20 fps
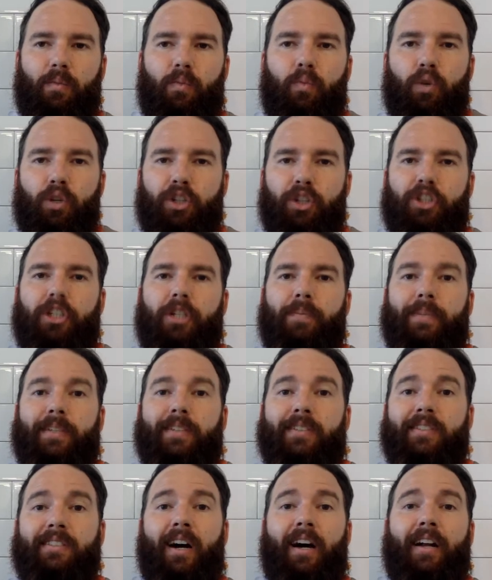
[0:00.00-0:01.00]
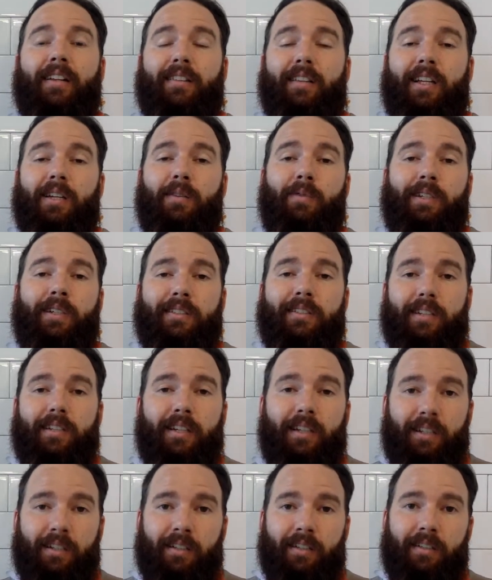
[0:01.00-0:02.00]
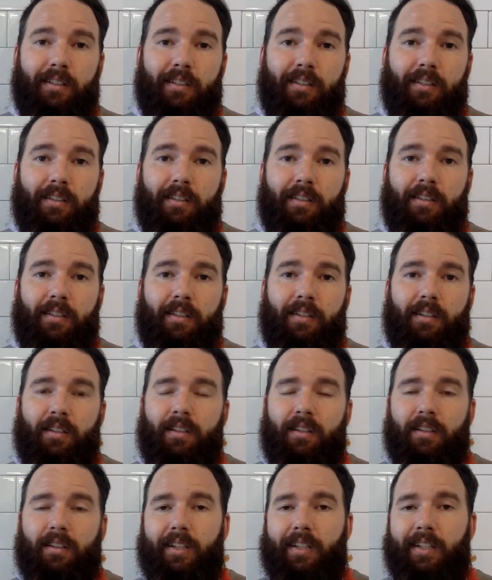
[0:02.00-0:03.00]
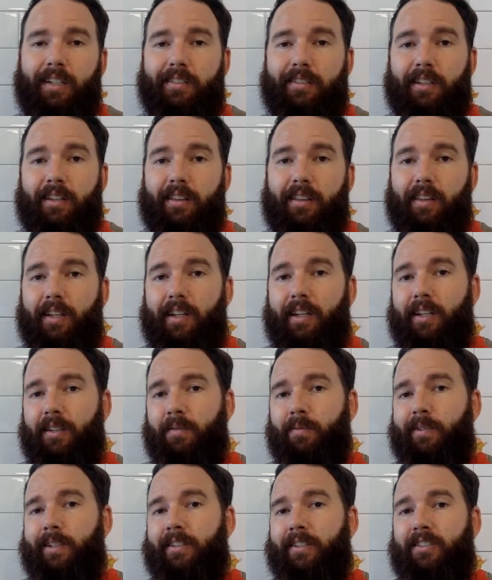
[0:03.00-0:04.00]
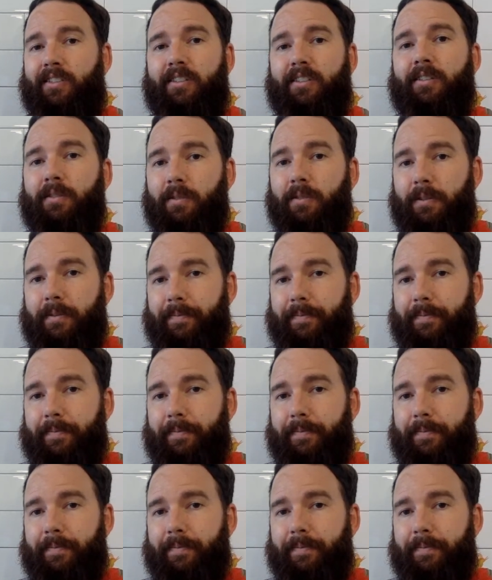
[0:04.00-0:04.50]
Worship is not a thing we attend. It is a thing we do.